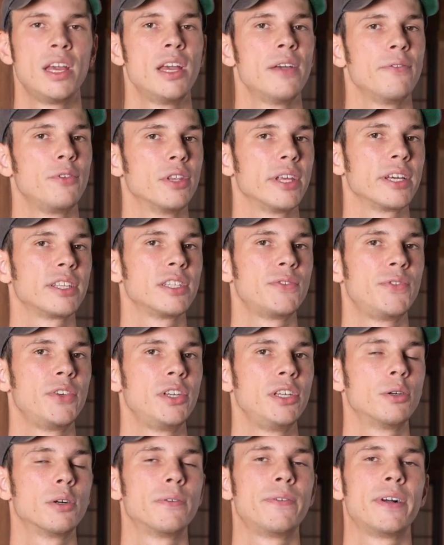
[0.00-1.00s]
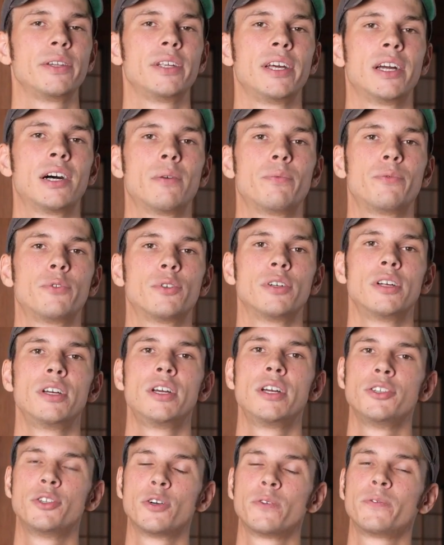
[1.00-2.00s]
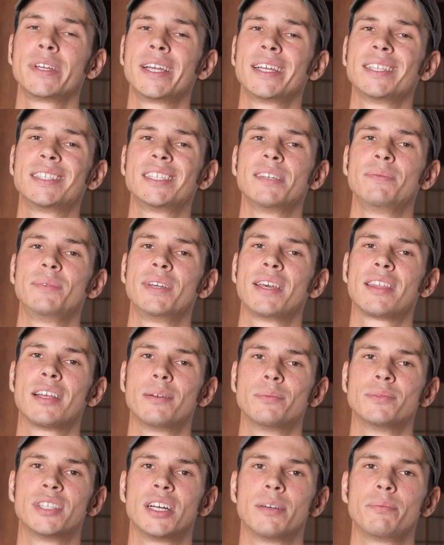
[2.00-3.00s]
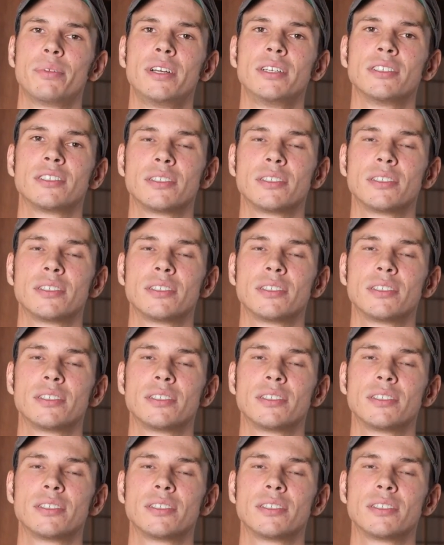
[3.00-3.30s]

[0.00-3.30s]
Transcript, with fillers: If you liked this video or found it helpful, don't forget to give me a thumbs up,